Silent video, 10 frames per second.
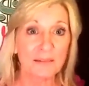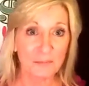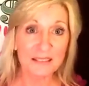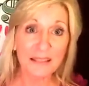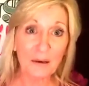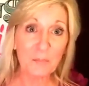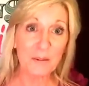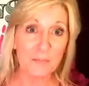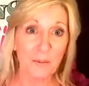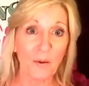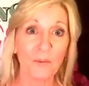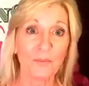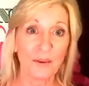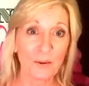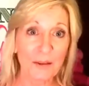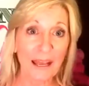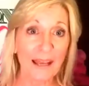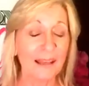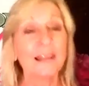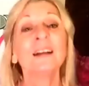We scare people,
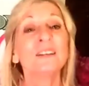okay?